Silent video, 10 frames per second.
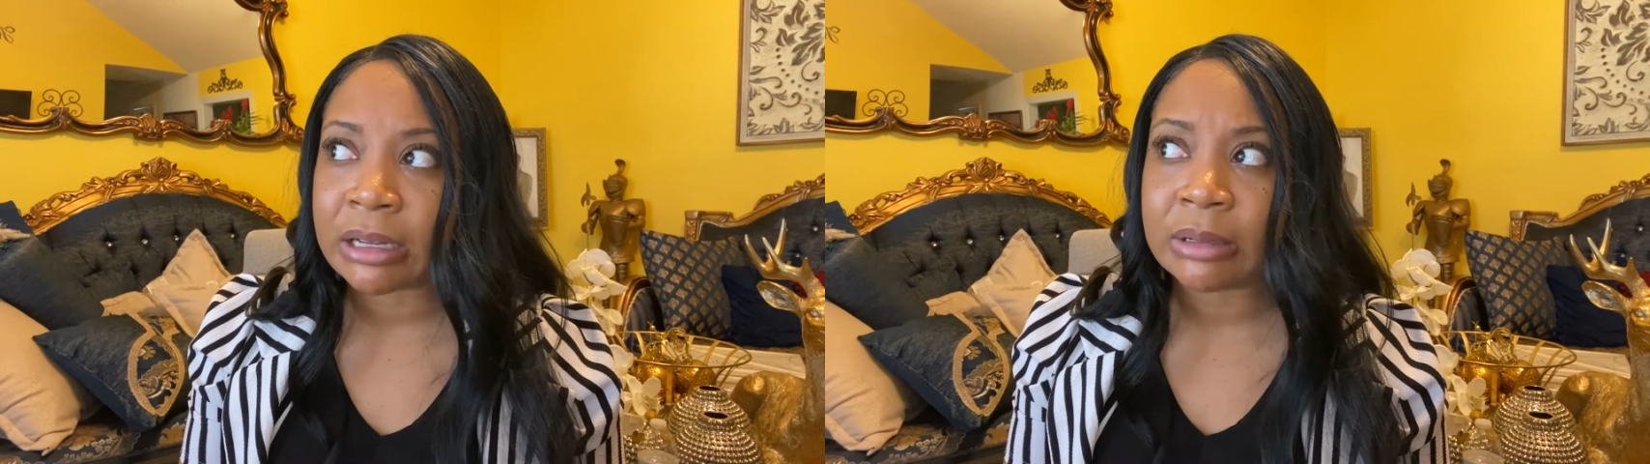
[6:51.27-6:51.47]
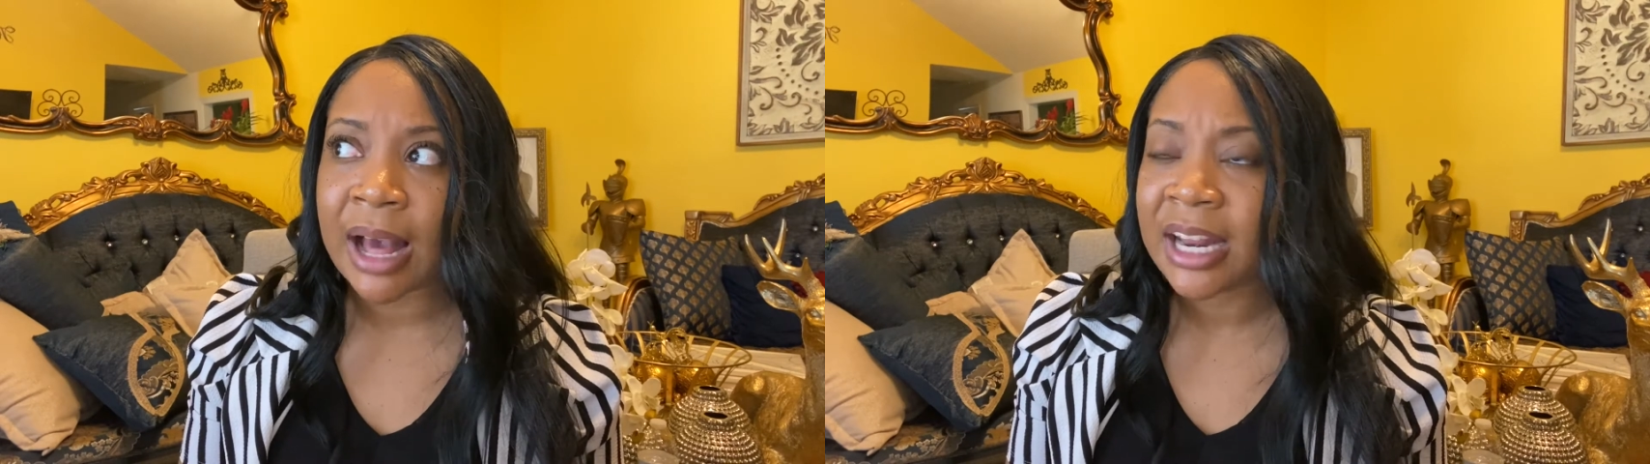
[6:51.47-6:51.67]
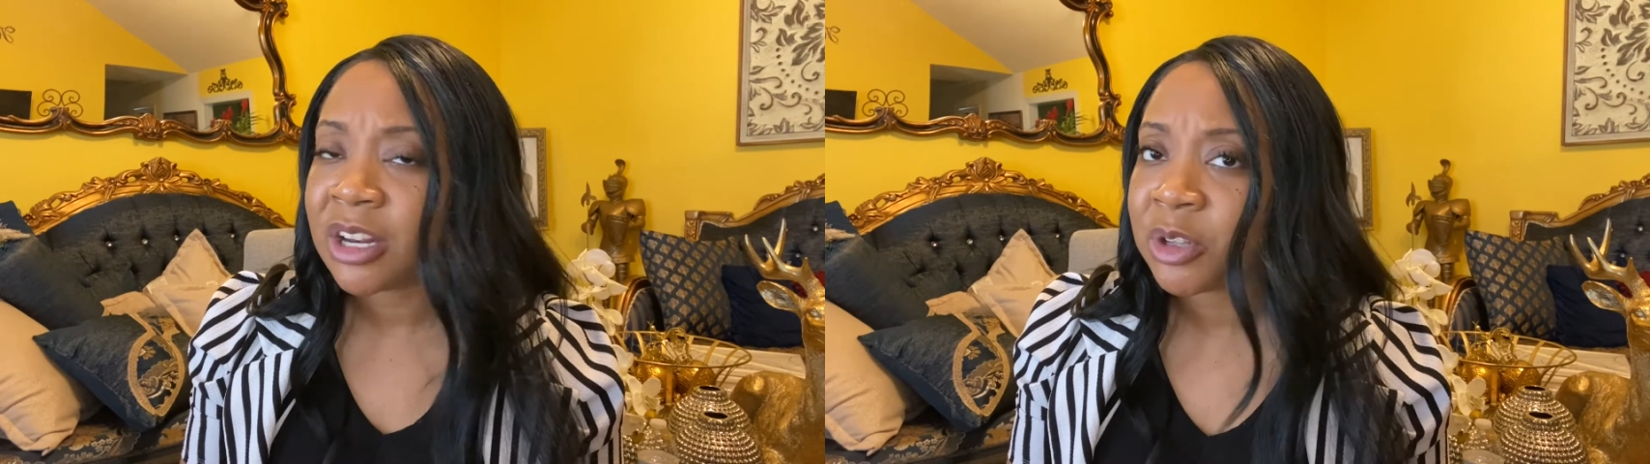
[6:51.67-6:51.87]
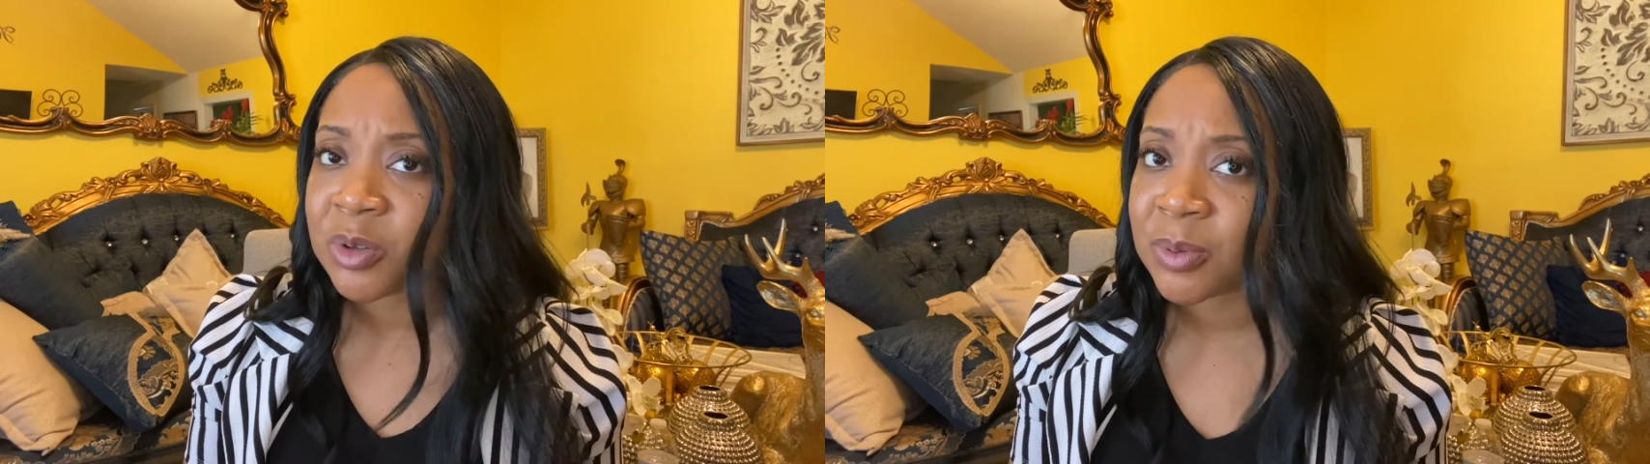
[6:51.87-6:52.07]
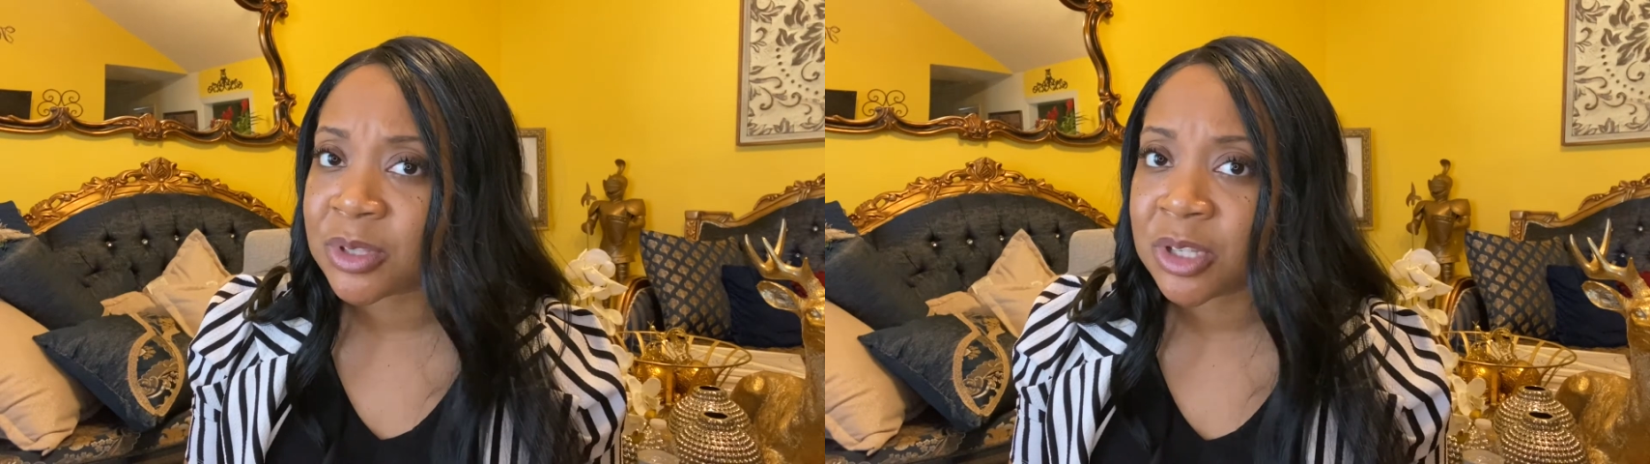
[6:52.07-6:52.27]
oh, I didn't know you were
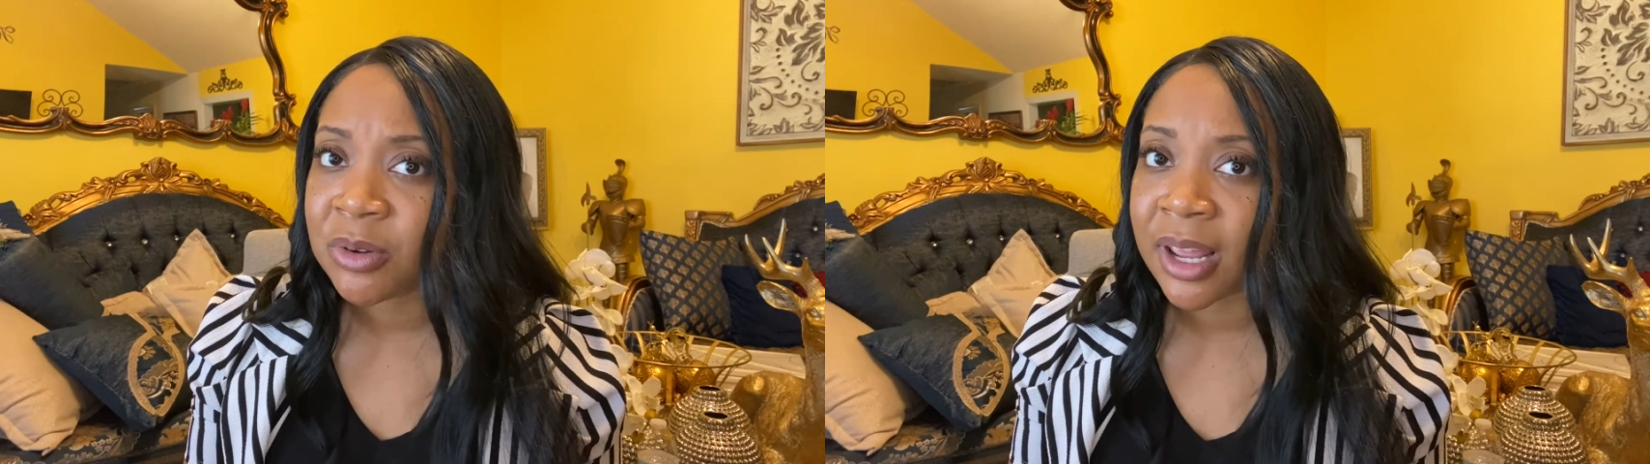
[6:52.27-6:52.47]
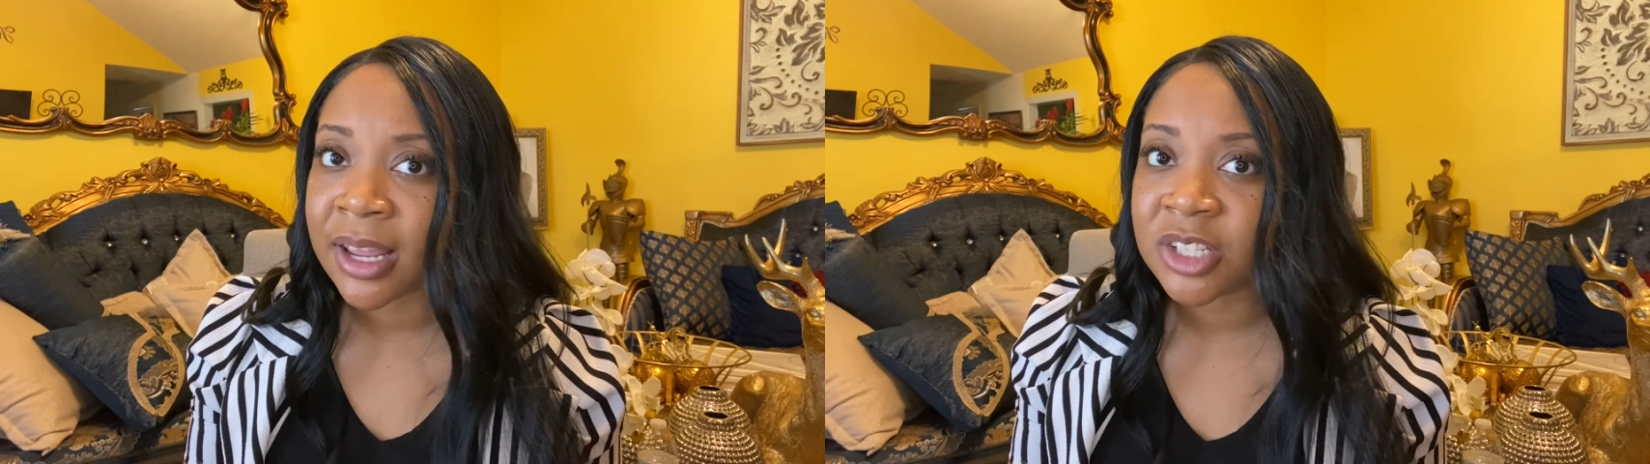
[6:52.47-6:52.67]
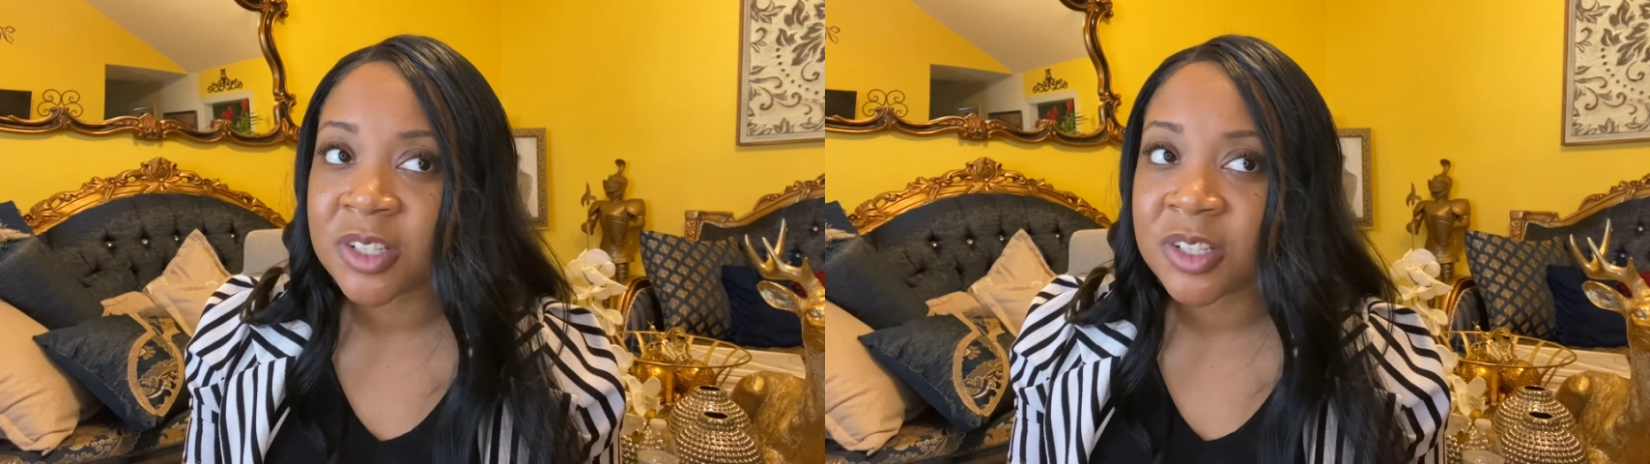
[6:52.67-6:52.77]
supposed to do that.